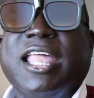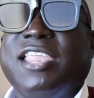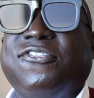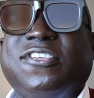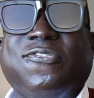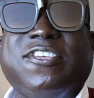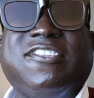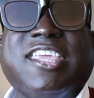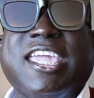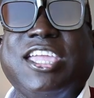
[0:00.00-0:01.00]
I love
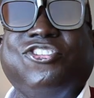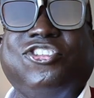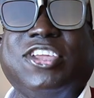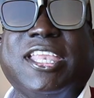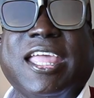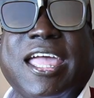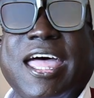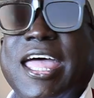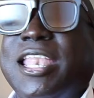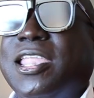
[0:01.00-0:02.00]
sophistication.
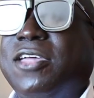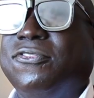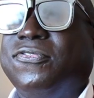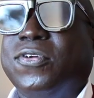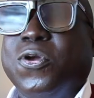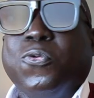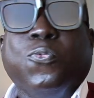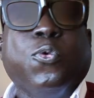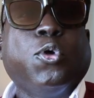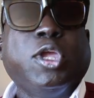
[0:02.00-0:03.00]
I love
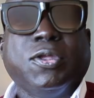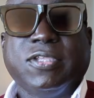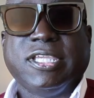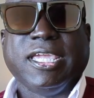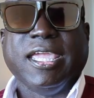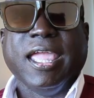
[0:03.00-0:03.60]
royalty.